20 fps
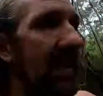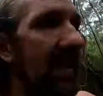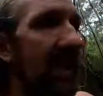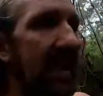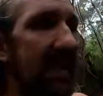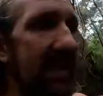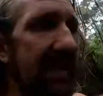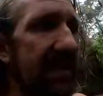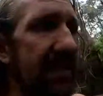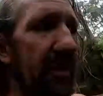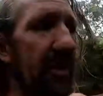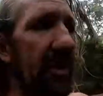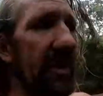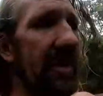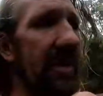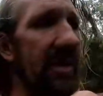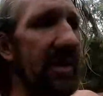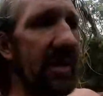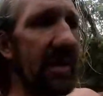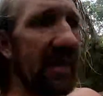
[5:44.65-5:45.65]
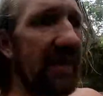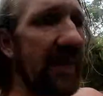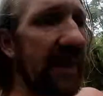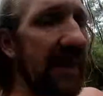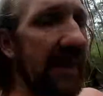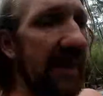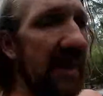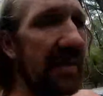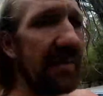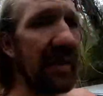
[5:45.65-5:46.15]
At this point, I
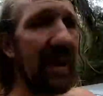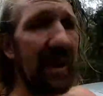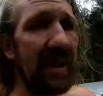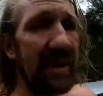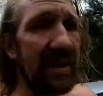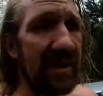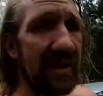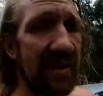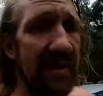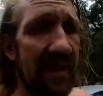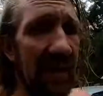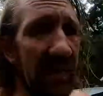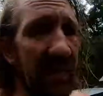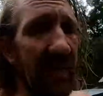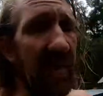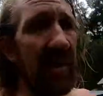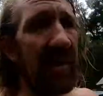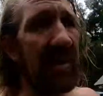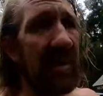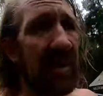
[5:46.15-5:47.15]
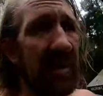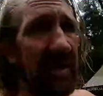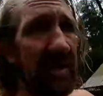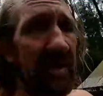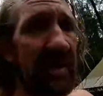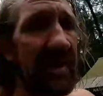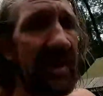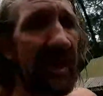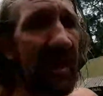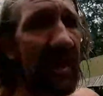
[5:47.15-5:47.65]
think I may just upload
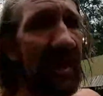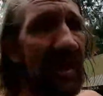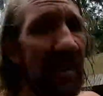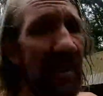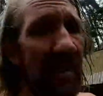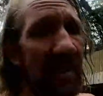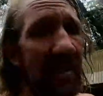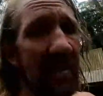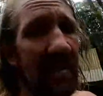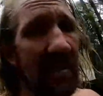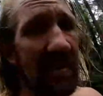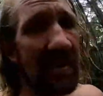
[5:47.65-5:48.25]
these daily,